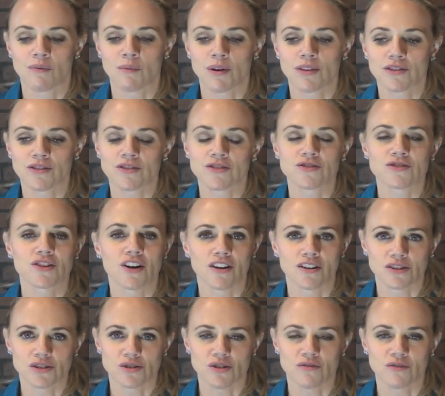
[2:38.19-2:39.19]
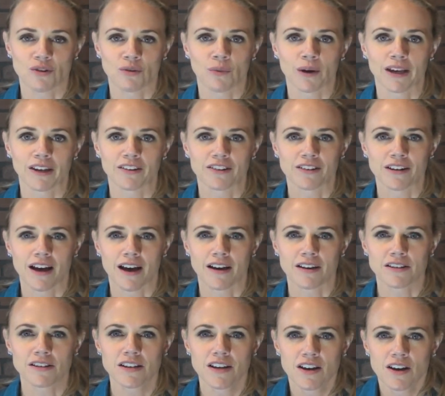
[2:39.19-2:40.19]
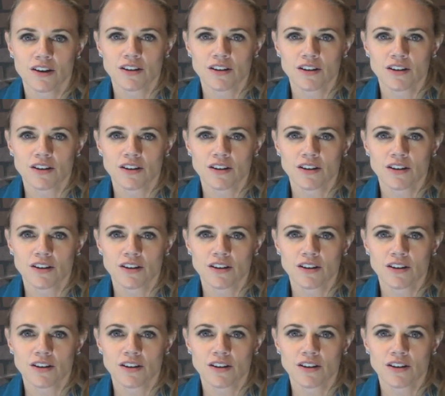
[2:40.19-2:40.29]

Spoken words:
whether your dog is overweight or not.